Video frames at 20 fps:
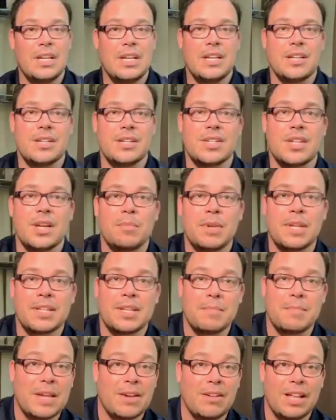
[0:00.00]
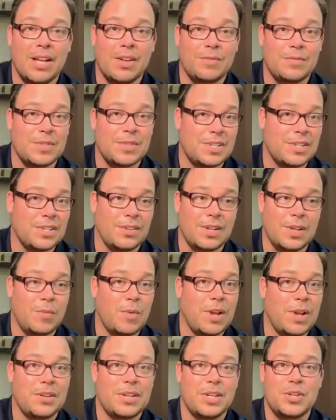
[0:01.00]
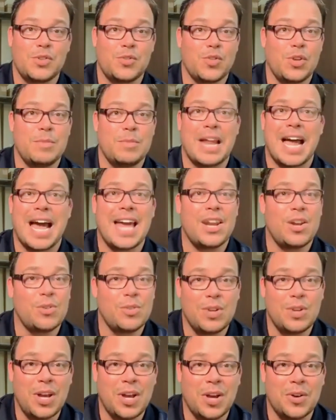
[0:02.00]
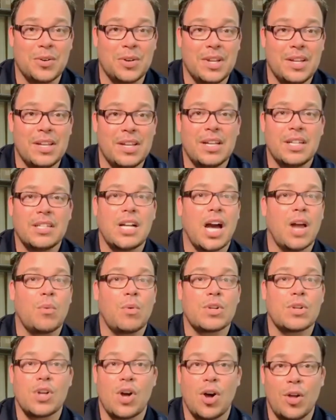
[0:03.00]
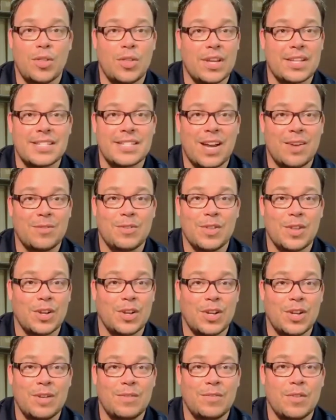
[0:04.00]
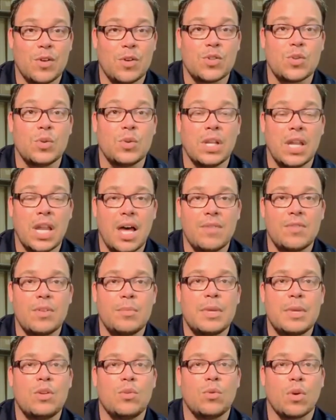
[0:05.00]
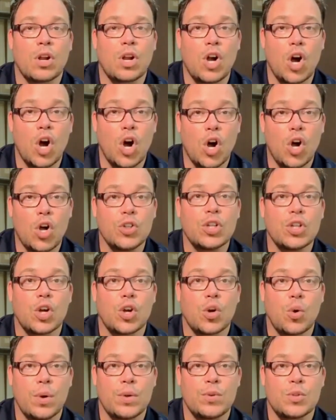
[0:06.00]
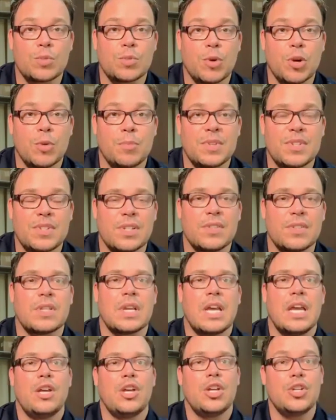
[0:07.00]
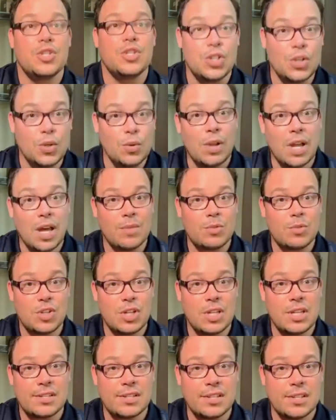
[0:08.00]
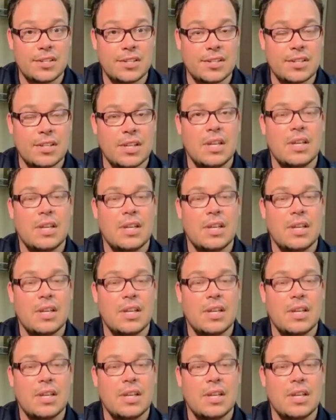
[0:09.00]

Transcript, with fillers: to somebody at the mental health facility while you're getting treatment. I don't know. God works all things out for the good for those who love Him and who are called according to His purposes. Do you love Jesus?